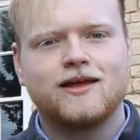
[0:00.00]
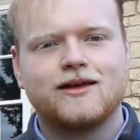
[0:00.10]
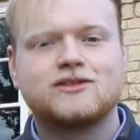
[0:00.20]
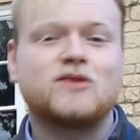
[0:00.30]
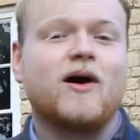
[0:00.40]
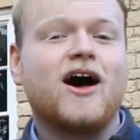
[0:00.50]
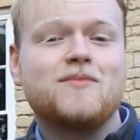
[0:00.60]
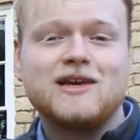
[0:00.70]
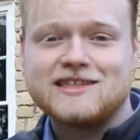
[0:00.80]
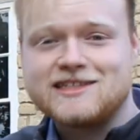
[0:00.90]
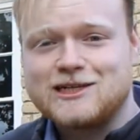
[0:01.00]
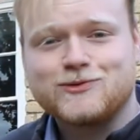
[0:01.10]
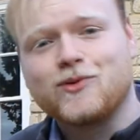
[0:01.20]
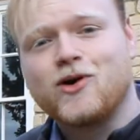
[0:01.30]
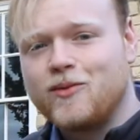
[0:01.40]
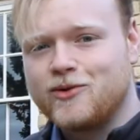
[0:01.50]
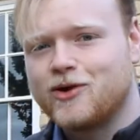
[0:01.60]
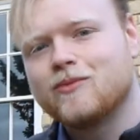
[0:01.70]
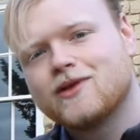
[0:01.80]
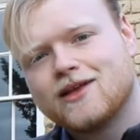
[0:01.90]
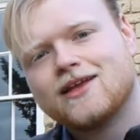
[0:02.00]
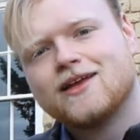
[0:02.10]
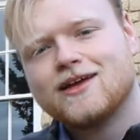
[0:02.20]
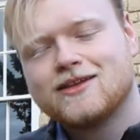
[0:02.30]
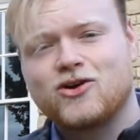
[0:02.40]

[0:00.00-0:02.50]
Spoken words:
So behind me is the sixth form common room. The